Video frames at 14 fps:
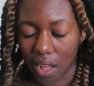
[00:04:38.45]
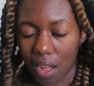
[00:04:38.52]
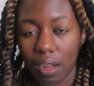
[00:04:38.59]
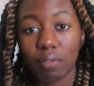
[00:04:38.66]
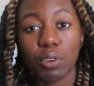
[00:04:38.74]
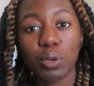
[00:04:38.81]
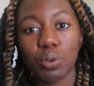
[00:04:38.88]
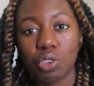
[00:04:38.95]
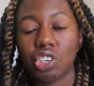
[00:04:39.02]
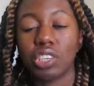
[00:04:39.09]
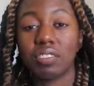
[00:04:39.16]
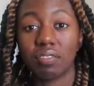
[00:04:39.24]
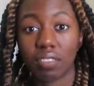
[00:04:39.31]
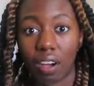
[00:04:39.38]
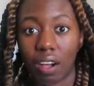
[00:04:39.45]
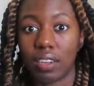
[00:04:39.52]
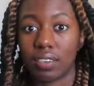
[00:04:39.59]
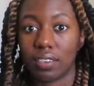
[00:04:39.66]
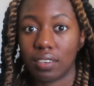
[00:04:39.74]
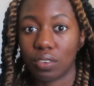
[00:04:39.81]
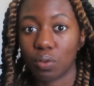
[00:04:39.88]
of who she
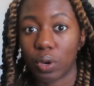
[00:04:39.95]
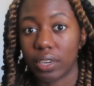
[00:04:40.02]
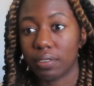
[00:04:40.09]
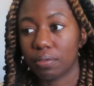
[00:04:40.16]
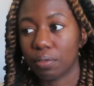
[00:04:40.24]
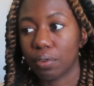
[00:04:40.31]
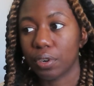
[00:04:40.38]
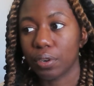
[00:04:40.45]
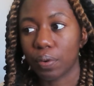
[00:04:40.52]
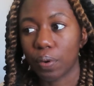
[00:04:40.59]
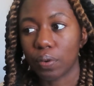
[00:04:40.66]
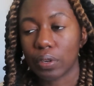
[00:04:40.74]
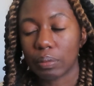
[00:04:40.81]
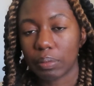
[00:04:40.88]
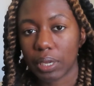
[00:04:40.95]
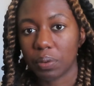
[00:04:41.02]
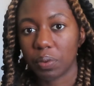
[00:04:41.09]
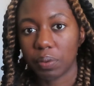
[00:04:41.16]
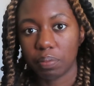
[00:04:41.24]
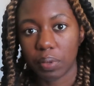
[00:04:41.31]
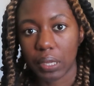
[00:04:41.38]
thought 24-year-old me
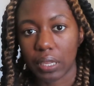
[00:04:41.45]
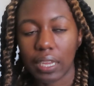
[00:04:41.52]
would be.